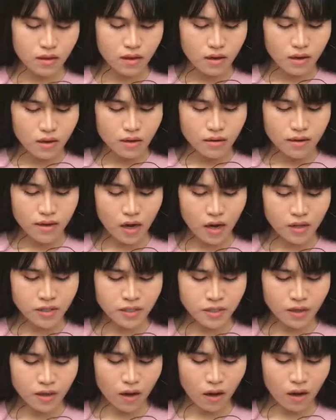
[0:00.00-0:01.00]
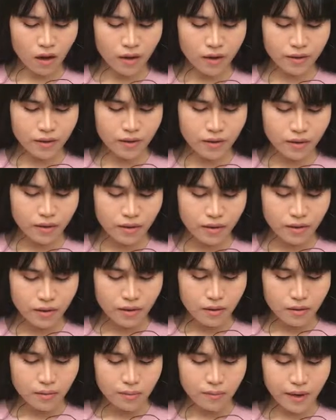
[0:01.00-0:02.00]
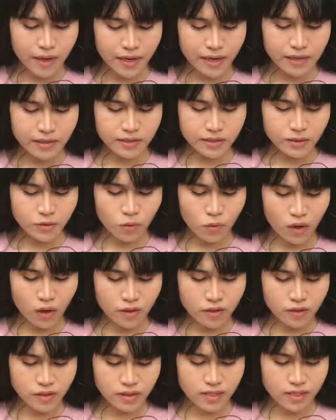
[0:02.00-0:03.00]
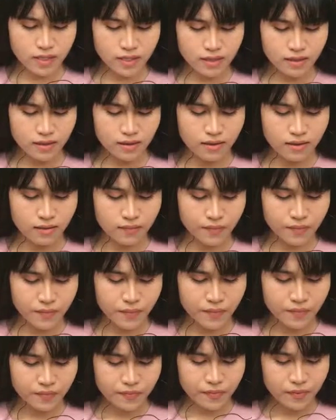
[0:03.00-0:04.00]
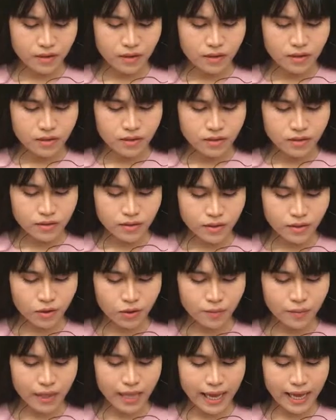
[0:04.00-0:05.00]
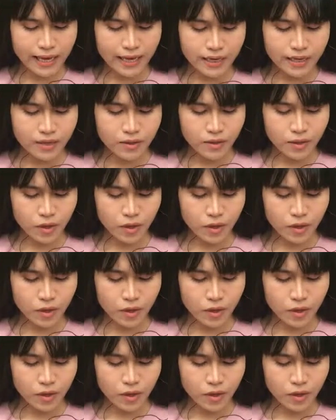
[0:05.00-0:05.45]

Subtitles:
Not God, but a swastika, so black no